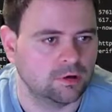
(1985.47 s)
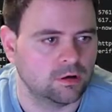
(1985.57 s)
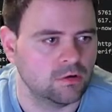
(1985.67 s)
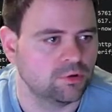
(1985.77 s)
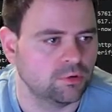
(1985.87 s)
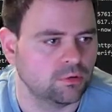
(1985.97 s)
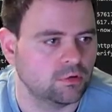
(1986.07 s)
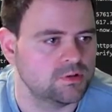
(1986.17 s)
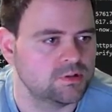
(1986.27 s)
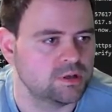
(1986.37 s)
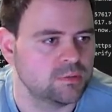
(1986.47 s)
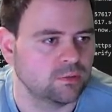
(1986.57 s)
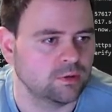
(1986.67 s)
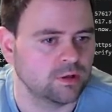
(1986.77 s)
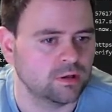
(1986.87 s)
hold on. I've got the
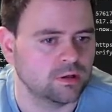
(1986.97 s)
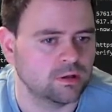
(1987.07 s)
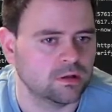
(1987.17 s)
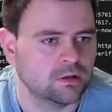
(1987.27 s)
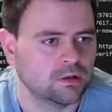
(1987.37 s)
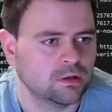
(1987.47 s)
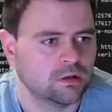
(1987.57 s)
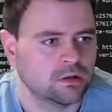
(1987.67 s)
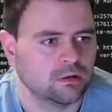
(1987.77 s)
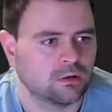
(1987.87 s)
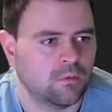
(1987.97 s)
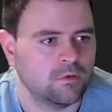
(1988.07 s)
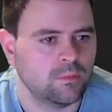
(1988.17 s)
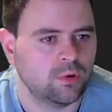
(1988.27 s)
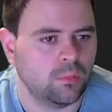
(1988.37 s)
terminal here. Off
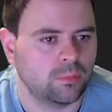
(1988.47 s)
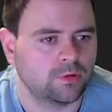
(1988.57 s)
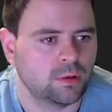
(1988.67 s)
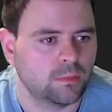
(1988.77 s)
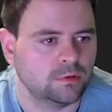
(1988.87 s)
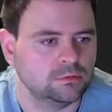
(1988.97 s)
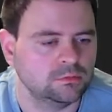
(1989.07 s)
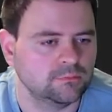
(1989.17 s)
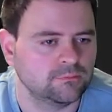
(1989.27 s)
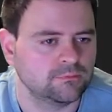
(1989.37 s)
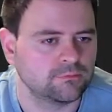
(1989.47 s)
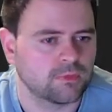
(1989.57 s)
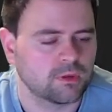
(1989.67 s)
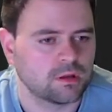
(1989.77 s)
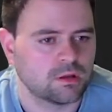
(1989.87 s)
your pop terminal.
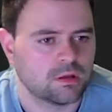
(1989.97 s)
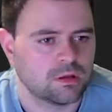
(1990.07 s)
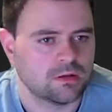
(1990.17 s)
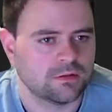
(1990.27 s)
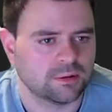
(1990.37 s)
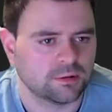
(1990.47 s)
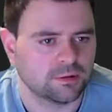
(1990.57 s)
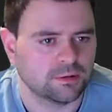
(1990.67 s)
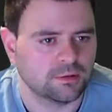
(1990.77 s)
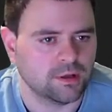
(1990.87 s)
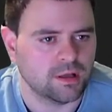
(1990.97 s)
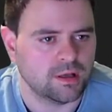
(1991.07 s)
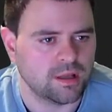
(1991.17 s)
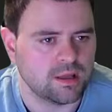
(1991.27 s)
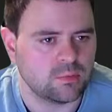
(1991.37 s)
So in
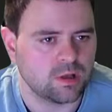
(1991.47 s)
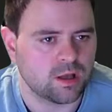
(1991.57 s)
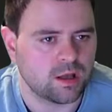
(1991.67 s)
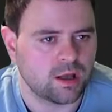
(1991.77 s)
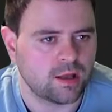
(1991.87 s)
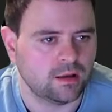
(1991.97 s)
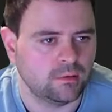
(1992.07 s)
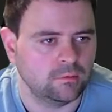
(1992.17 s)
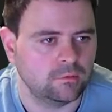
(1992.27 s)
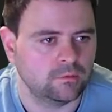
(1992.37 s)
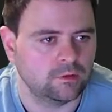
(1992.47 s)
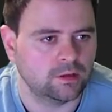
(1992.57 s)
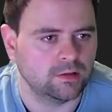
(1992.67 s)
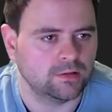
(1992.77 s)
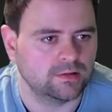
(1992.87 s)
here we have
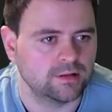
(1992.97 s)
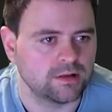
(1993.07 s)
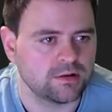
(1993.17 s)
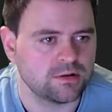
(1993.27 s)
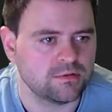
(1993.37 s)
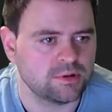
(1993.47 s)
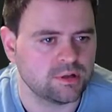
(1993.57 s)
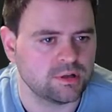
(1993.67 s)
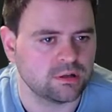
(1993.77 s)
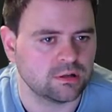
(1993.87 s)
a dictionary